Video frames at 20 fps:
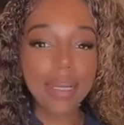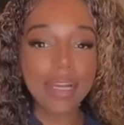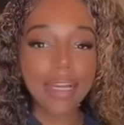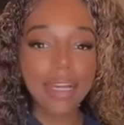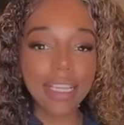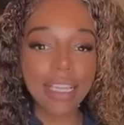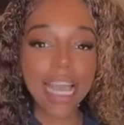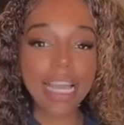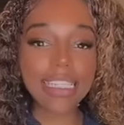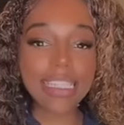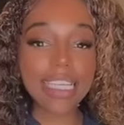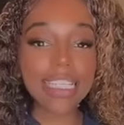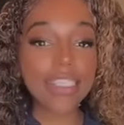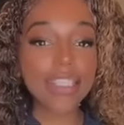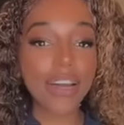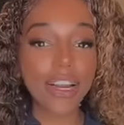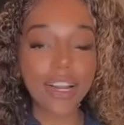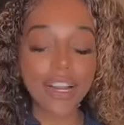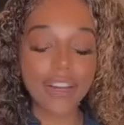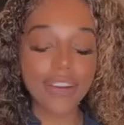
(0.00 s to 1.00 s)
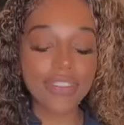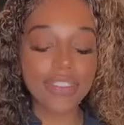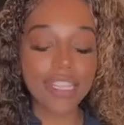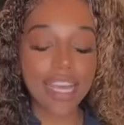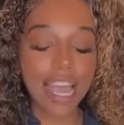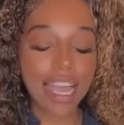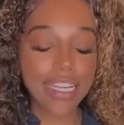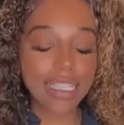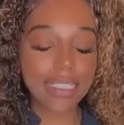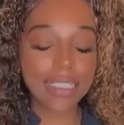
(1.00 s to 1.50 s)
Spirit, let's get started,
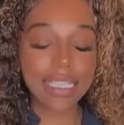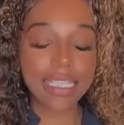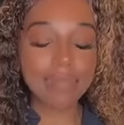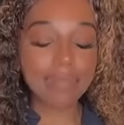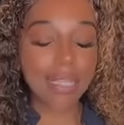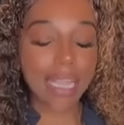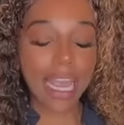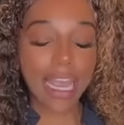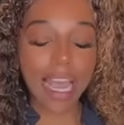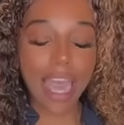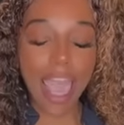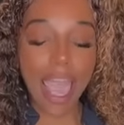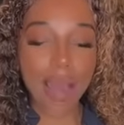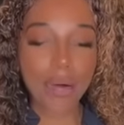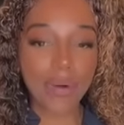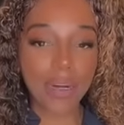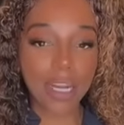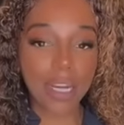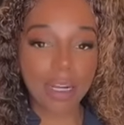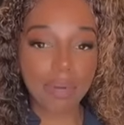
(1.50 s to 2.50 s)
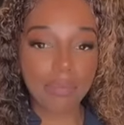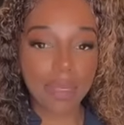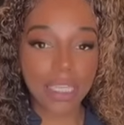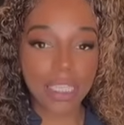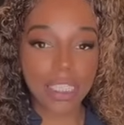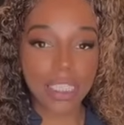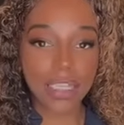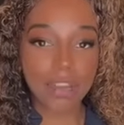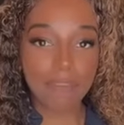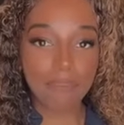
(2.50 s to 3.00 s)
Earth Signs. It's been like an hour
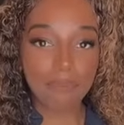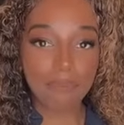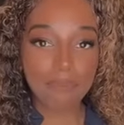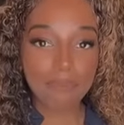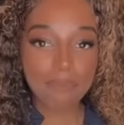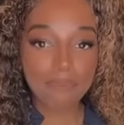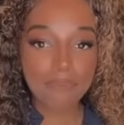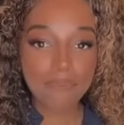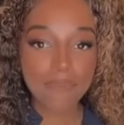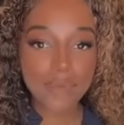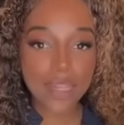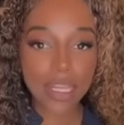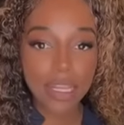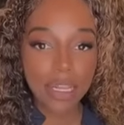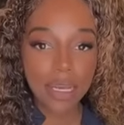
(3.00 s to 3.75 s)
intermission.